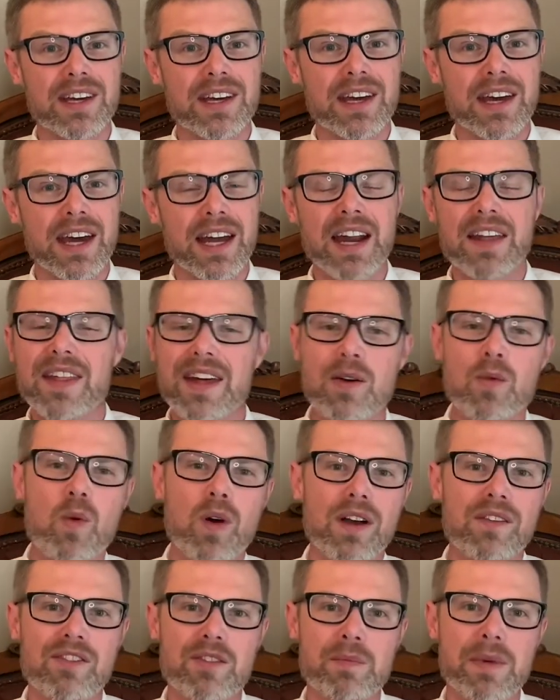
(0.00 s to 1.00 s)
And I think
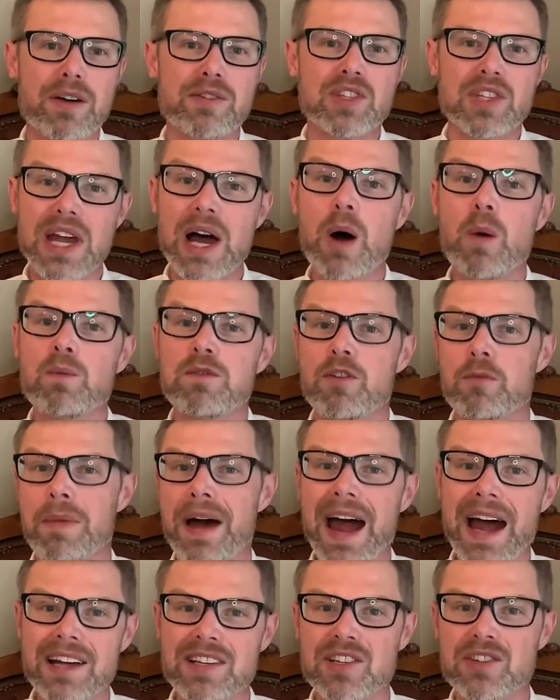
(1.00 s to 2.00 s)
one of the most helpful
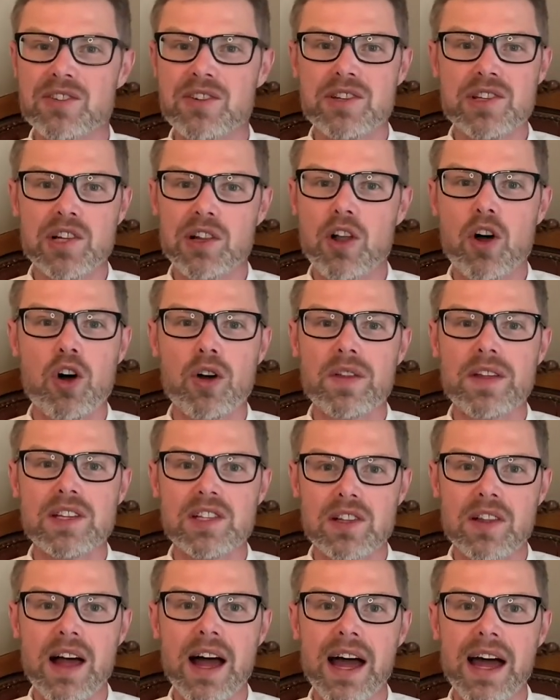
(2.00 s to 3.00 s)
passages along
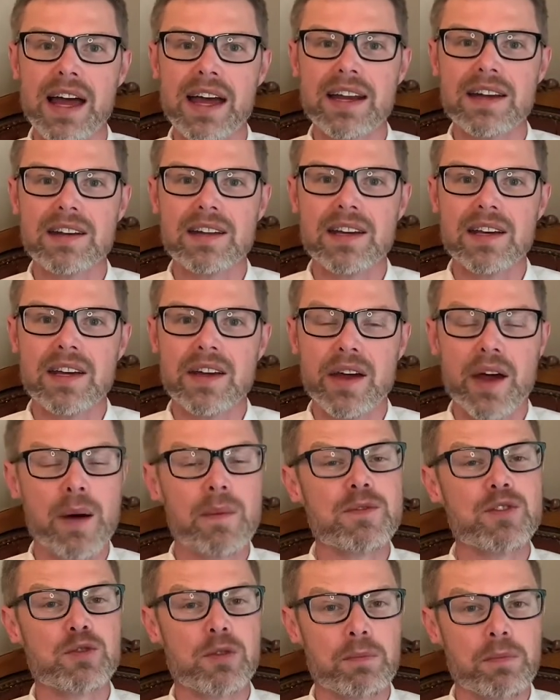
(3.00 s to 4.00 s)
this line
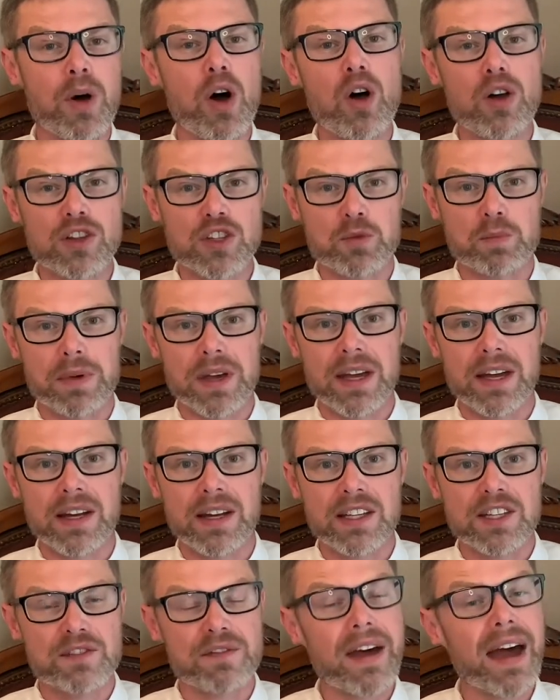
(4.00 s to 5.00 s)
comes from Paul's pen.
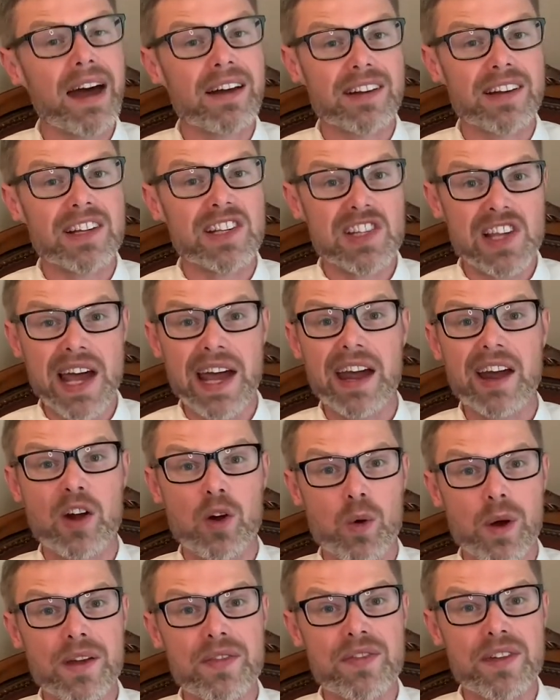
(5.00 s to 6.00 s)
It's found in 2
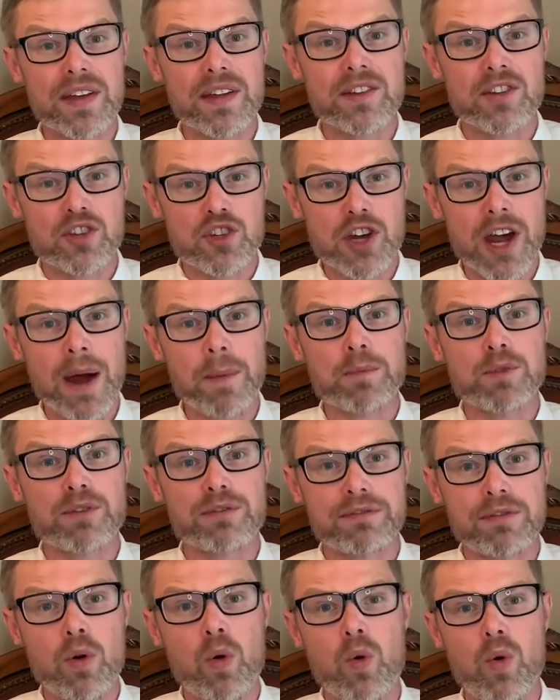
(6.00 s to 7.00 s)
Corinthians chapter
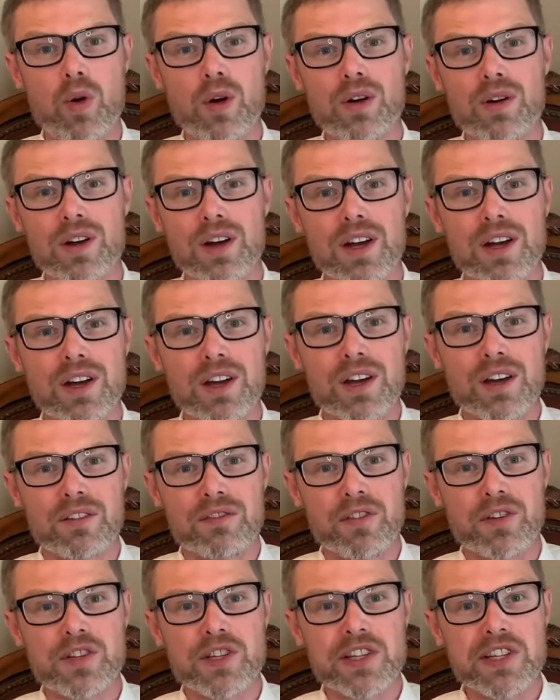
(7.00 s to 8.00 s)
4,
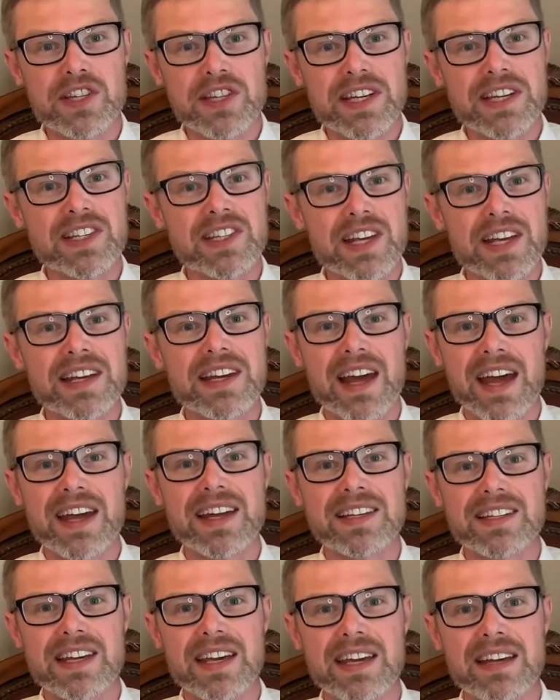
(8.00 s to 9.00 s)
verses 16 to
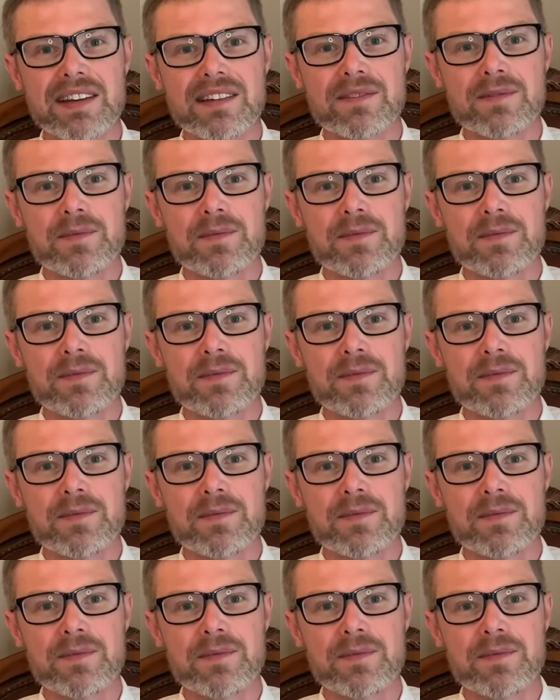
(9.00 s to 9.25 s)
18.